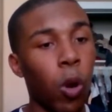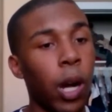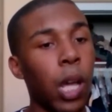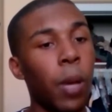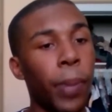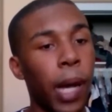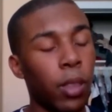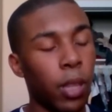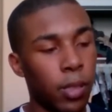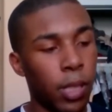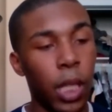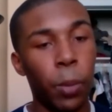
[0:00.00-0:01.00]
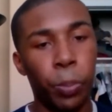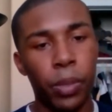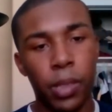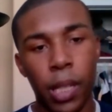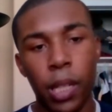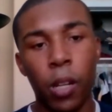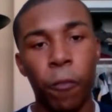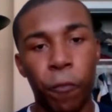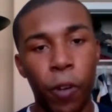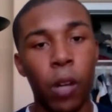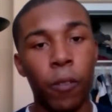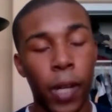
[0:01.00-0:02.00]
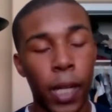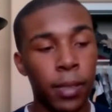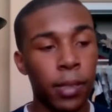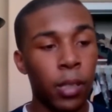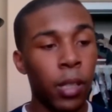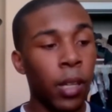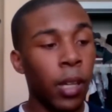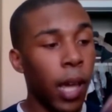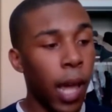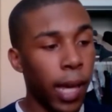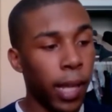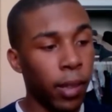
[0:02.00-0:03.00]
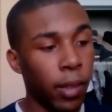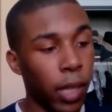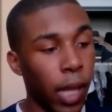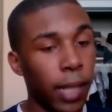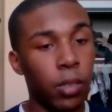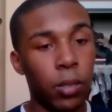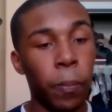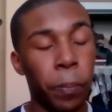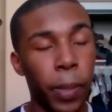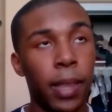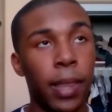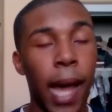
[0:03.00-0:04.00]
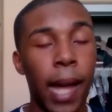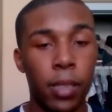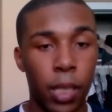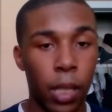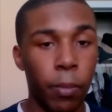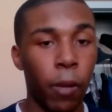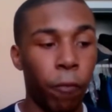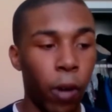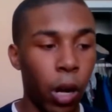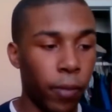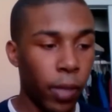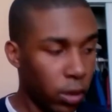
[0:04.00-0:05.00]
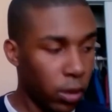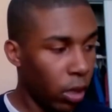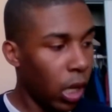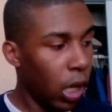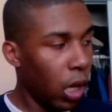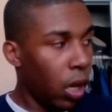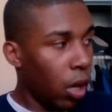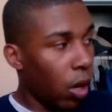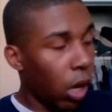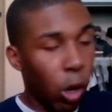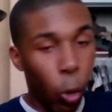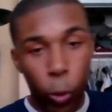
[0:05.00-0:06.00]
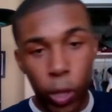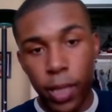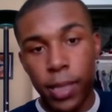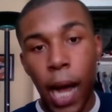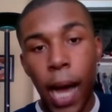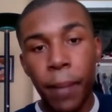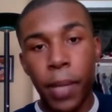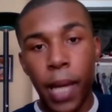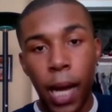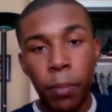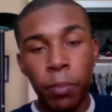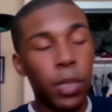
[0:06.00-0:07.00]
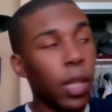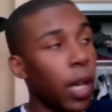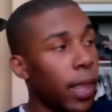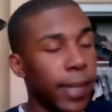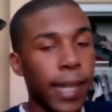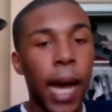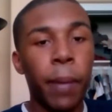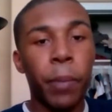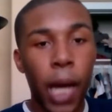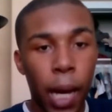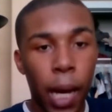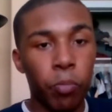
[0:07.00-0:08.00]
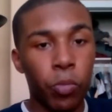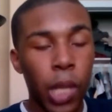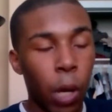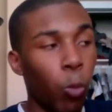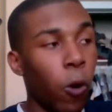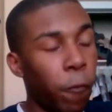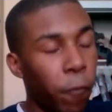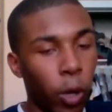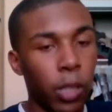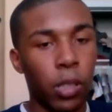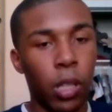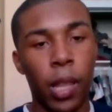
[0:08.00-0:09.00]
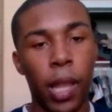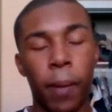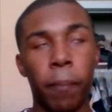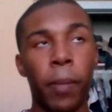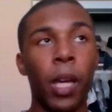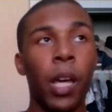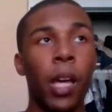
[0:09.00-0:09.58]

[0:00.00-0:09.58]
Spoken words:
worry about the team presented in front of us, and let's beat that team in front of us. When the time comes, and we'll focus on them.